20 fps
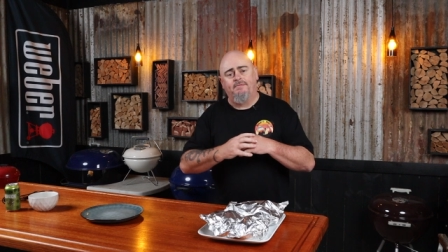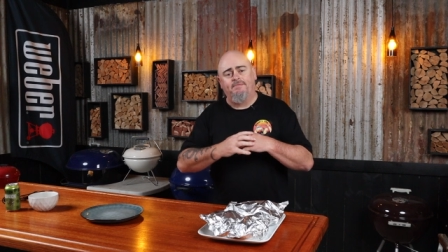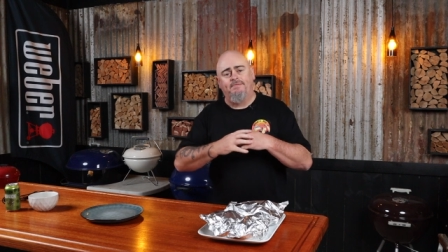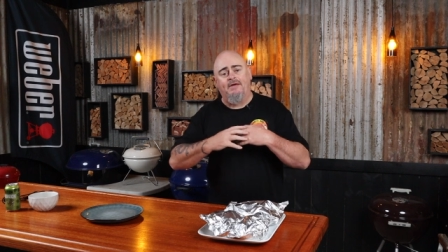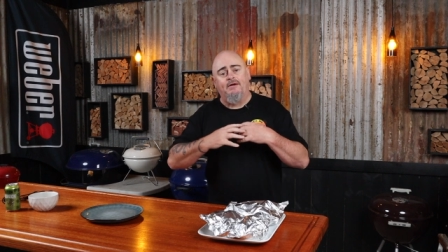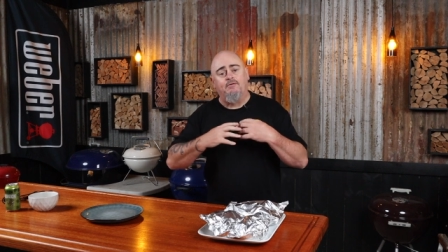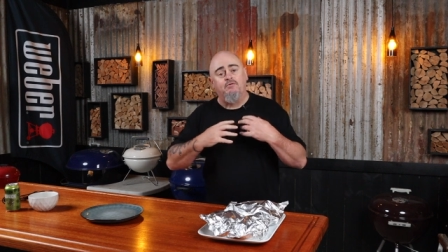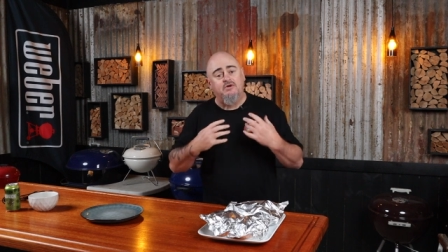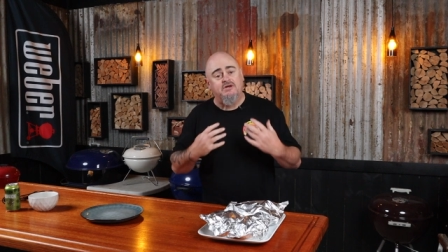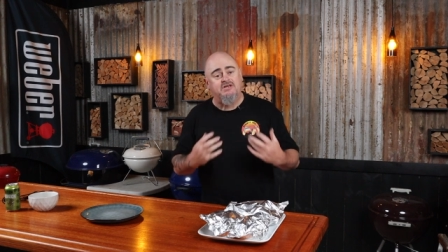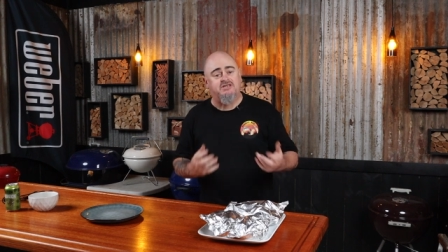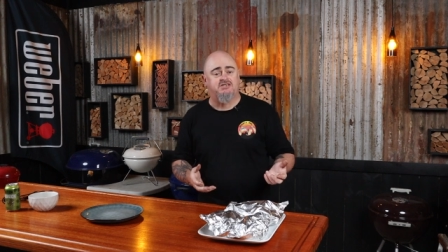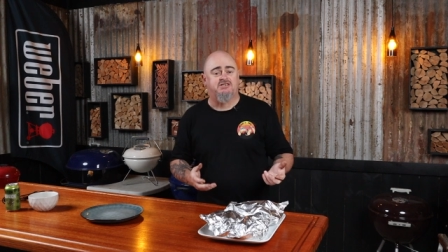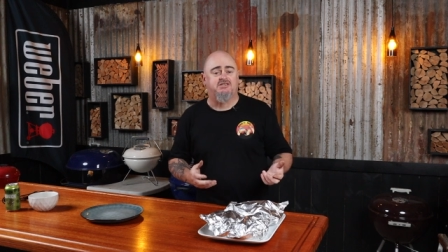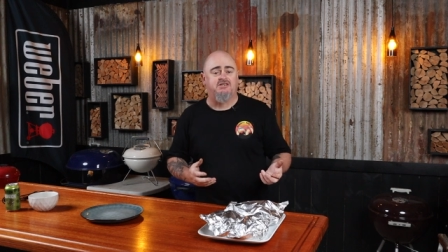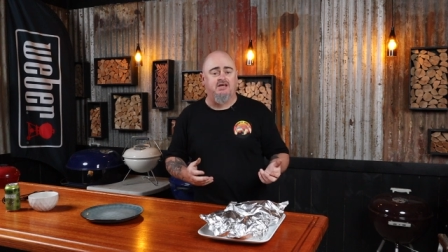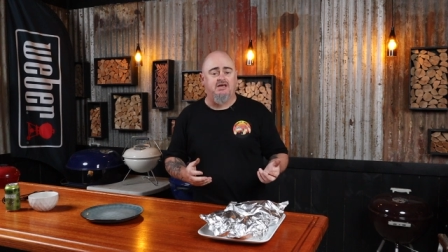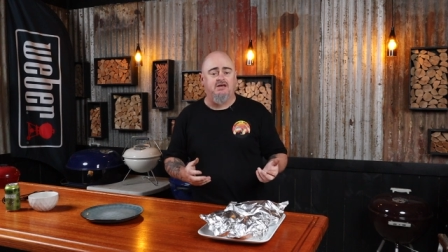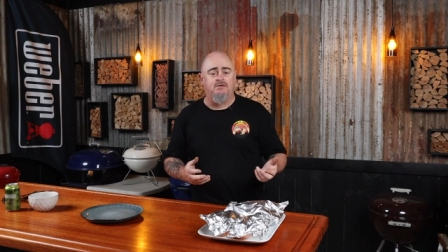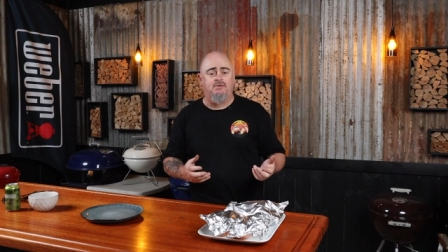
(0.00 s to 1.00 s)
there is
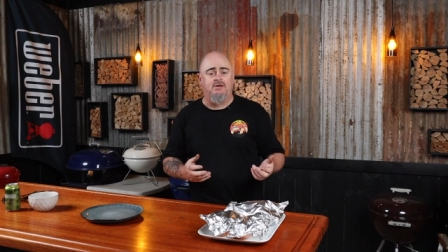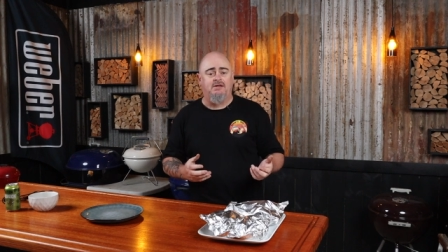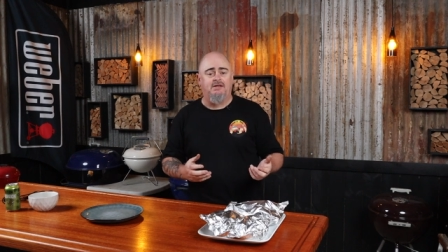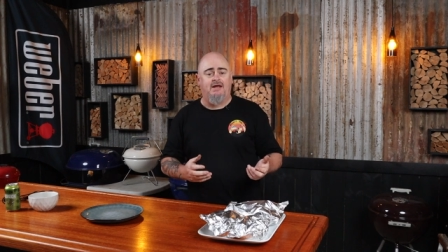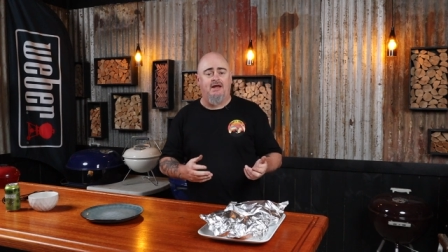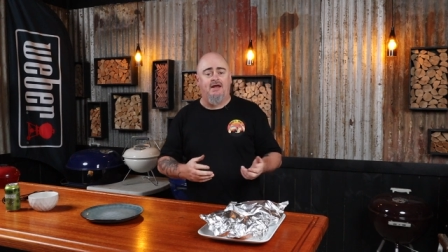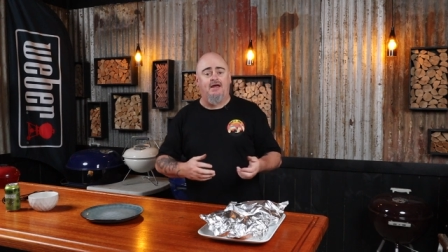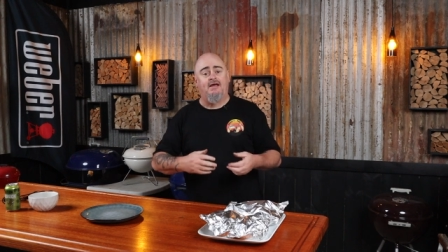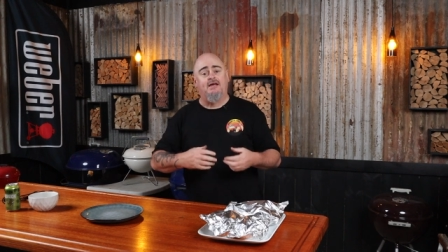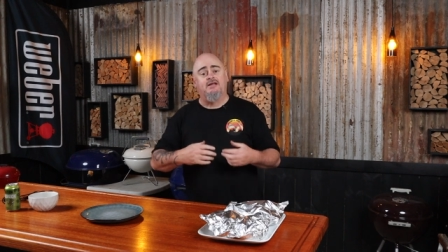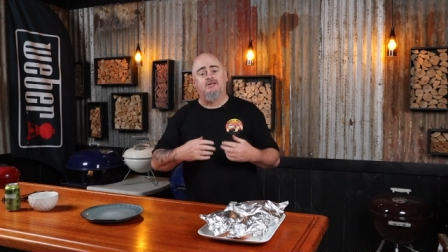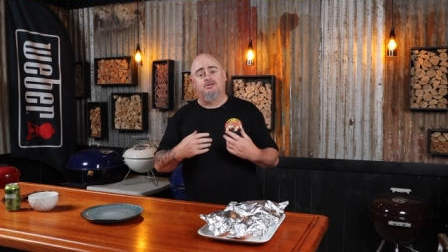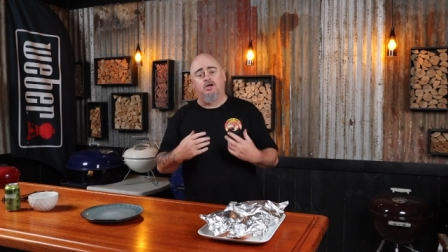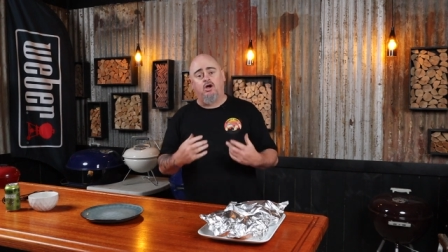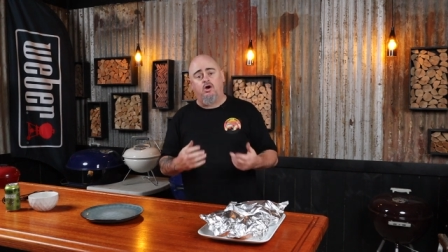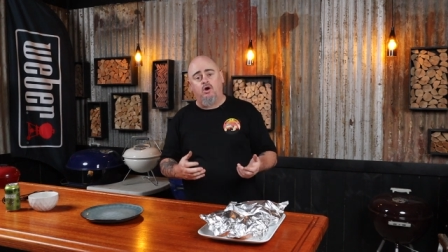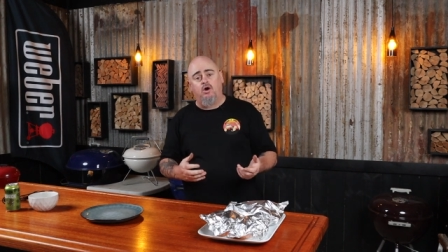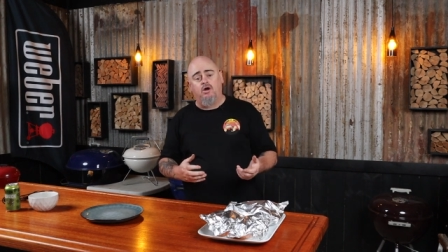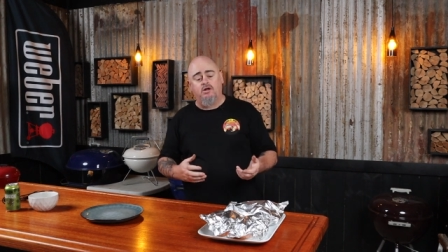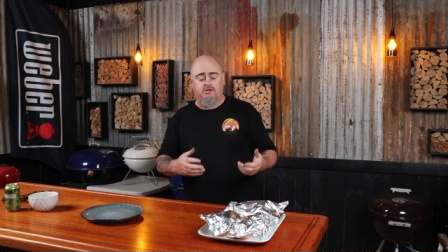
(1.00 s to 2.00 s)
steam in there, it's
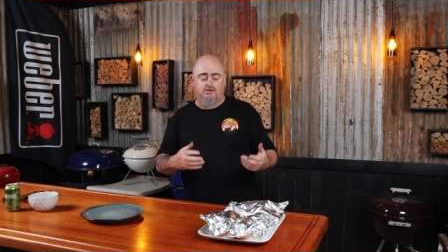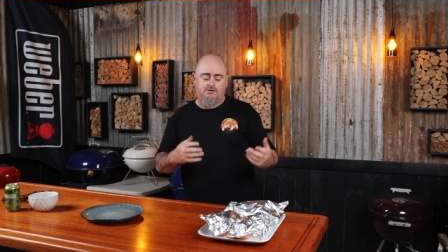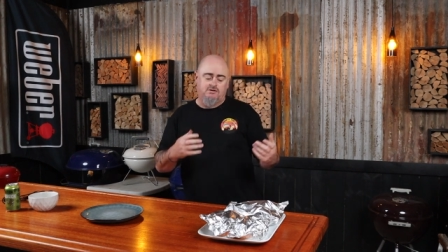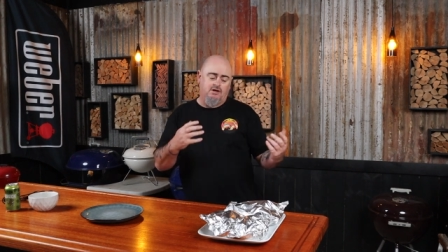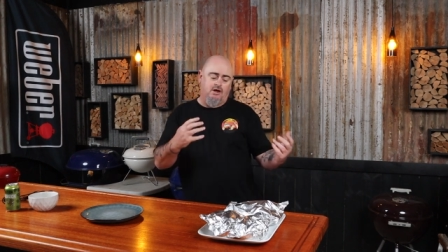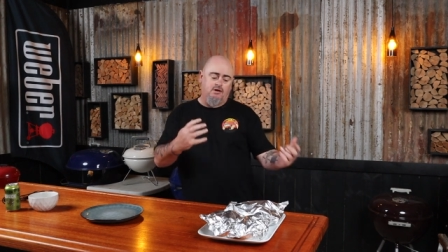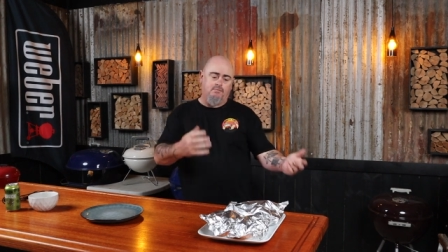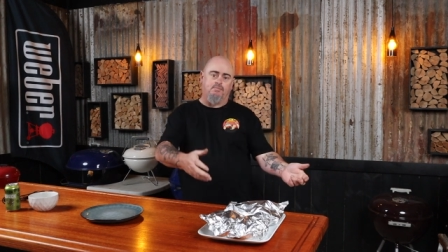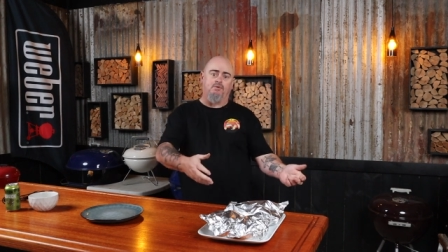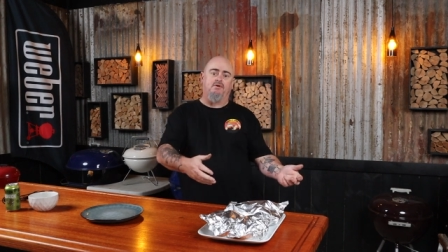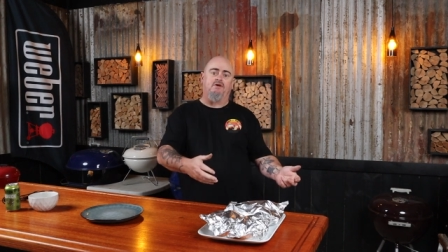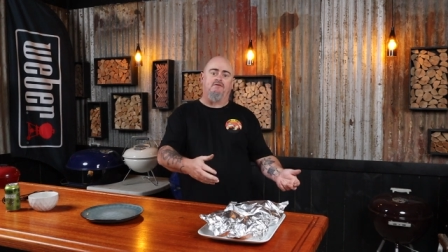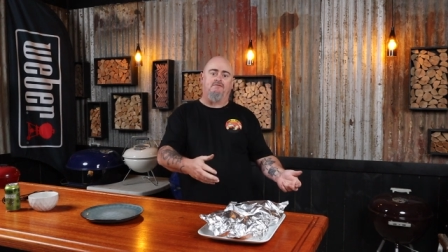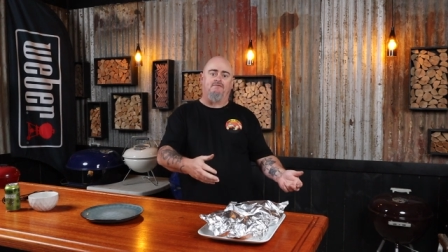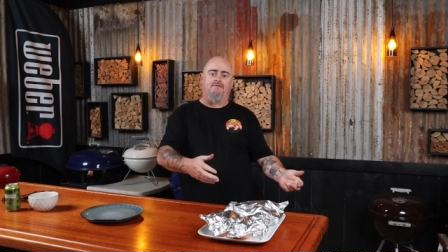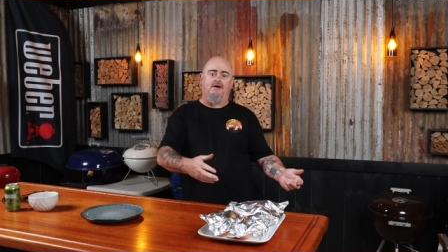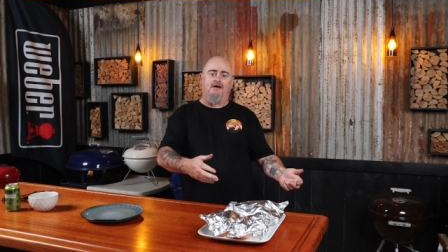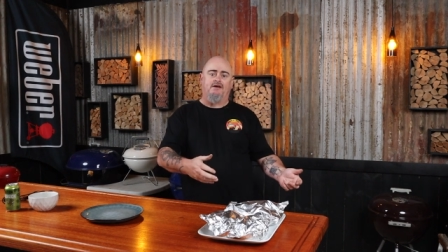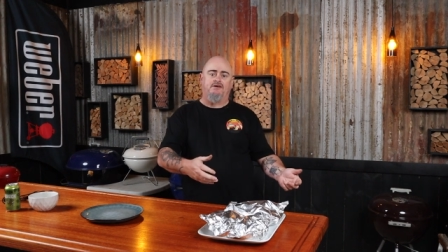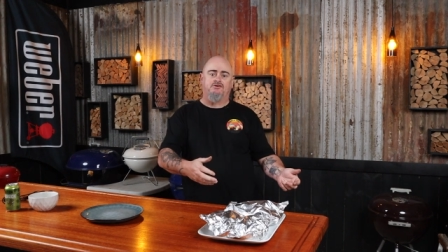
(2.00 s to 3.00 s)
hot, don't put your
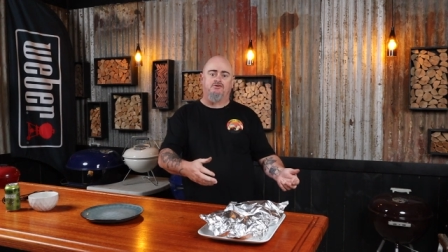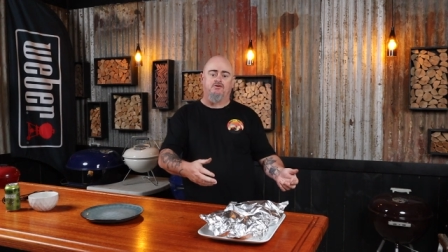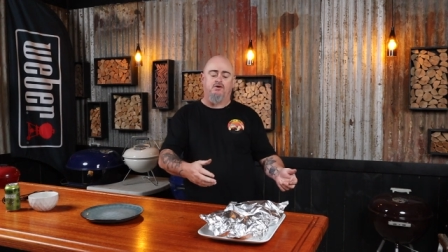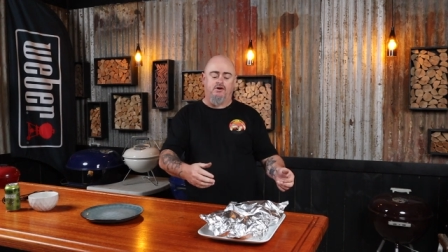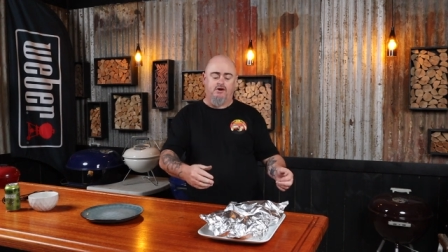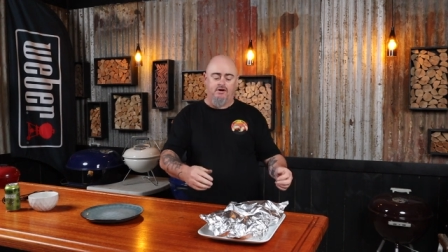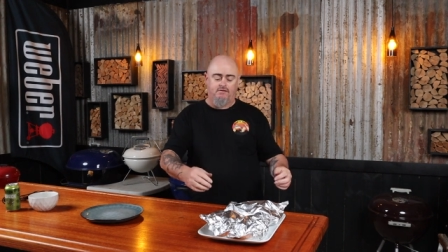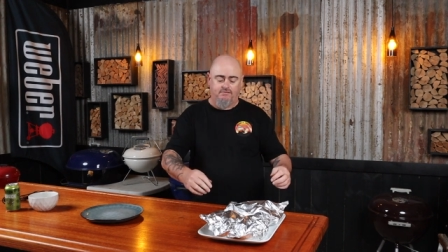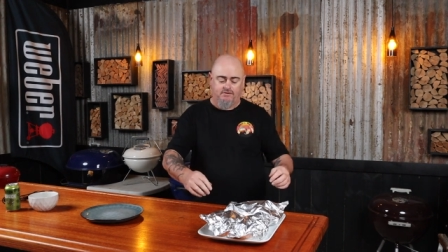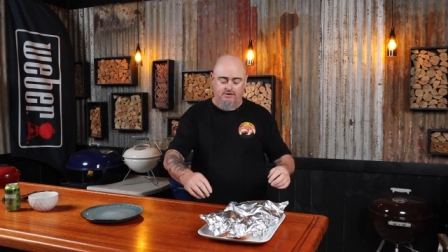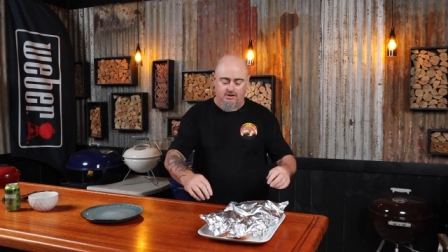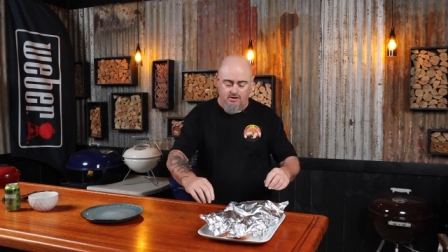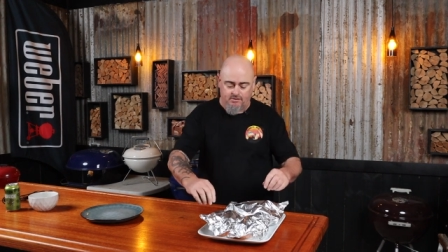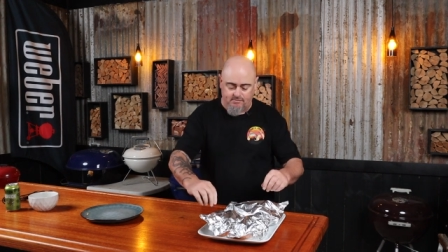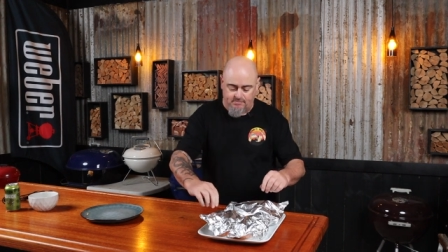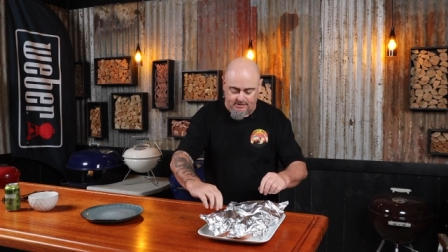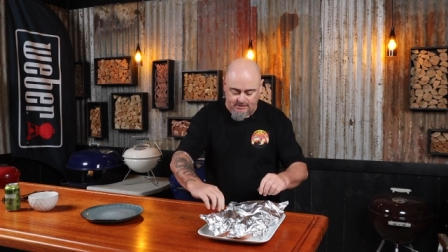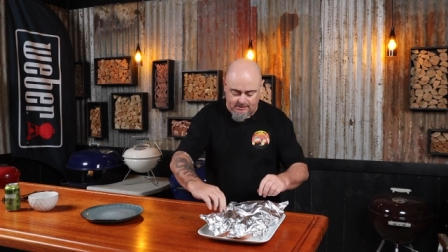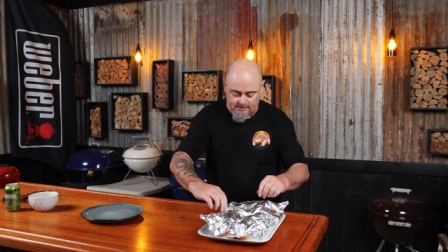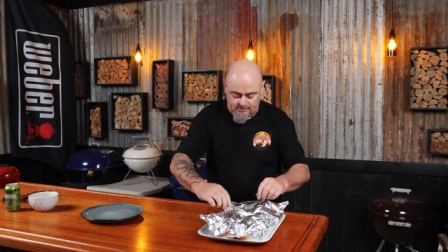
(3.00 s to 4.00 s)
face right over the
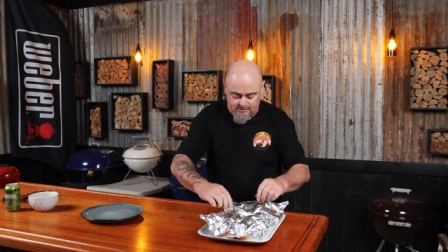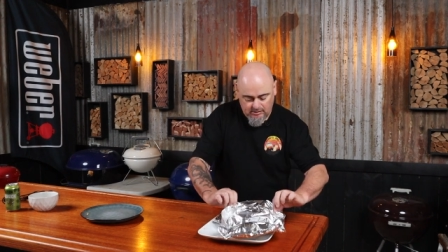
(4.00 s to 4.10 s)
opening.